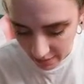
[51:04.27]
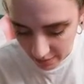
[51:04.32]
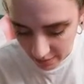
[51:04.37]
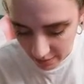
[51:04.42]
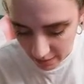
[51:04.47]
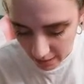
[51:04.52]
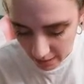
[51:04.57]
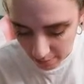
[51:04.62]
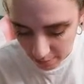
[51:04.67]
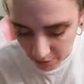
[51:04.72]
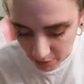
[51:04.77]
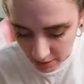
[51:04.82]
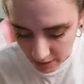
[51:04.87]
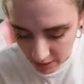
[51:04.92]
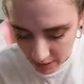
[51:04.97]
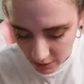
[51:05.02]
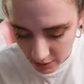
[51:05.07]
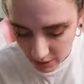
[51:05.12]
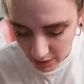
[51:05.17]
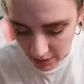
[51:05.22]
top
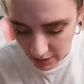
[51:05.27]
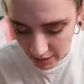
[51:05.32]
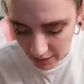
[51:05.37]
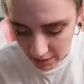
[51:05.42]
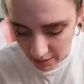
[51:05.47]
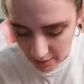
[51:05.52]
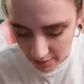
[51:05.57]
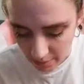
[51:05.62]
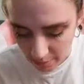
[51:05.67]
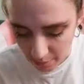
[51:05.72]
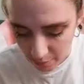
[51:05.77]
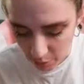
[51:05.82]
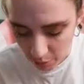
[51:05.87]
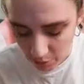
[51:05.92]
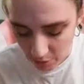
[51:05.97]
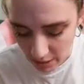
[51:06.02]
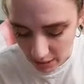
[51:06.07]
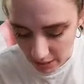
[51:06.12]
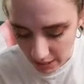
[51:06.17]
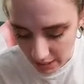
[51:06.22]
stitch and pull
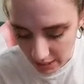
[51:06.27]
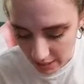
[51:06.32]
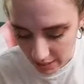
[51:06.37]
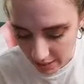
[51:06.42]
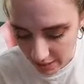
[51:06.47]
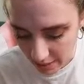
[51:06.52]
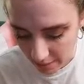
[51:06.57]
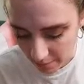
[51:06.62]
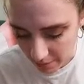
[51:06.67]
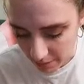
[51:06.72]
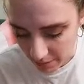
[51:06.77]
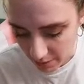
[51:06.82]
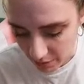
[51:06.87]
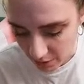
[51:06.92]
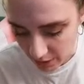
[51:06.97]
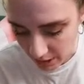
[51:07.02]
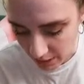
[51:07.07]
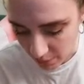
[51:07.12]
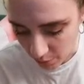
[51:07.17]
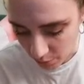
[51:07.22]
tight, and then I'm gonna
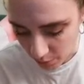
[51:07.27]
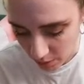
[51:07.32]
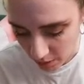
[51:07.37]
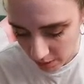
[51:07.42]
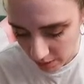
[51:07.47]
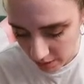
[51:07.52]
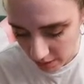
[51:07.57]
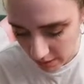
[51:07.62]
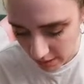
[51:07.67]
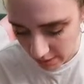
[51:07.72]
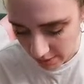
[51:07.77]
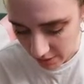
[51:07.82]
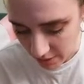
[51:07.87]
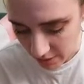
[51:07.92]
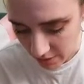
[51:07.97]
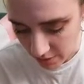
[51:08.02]
chain 1 as